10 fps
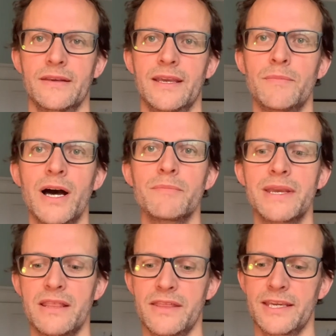It might
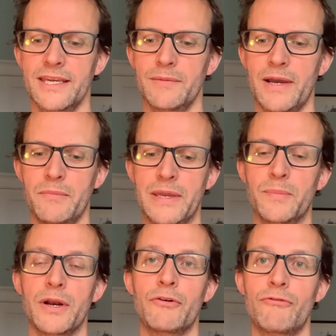mean thinking about
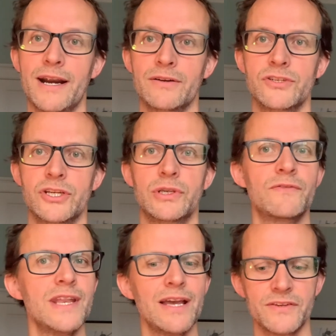people around you you've
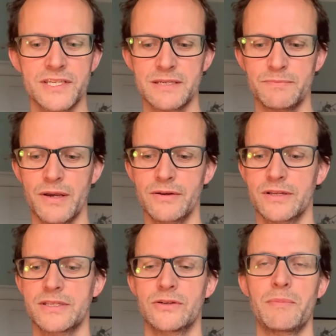never
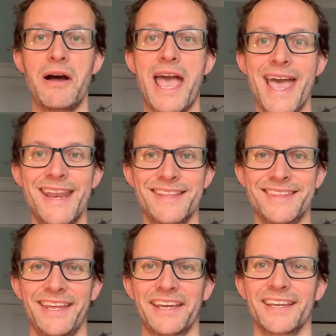spoken to about
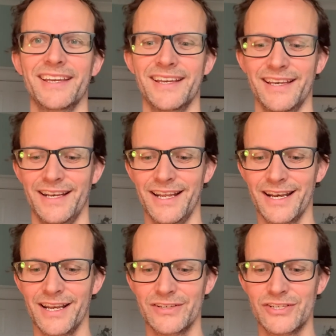anything, let
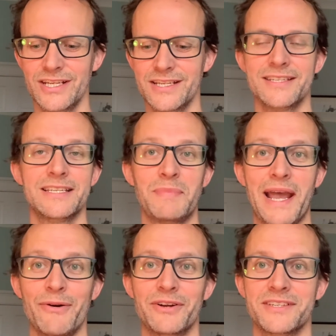alone Jesus'
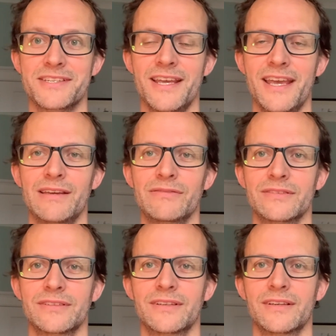power to save,
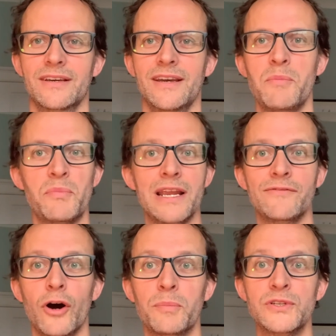and praying
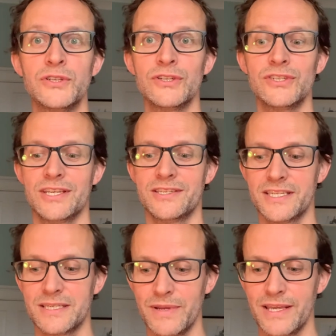for opportunities to
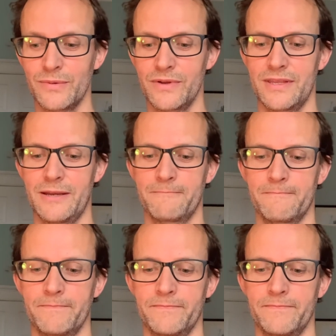speak with them.